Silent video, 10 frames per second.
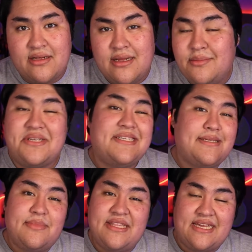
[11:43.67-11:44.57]
but it doesn't
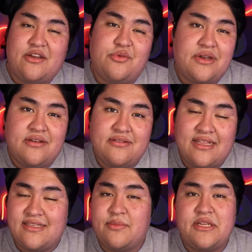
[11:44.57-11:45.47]
mean that
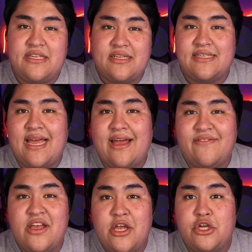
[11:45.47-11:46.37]
somebody doesn't have
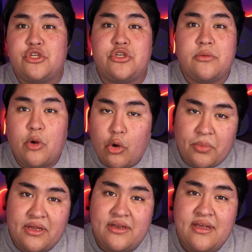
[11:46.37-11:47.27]
your stream
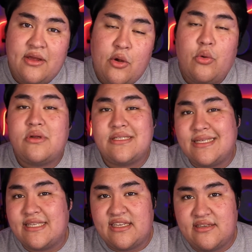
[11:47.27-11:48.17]
open or is
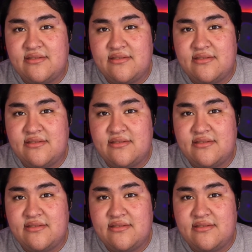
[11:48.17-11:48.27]
listening.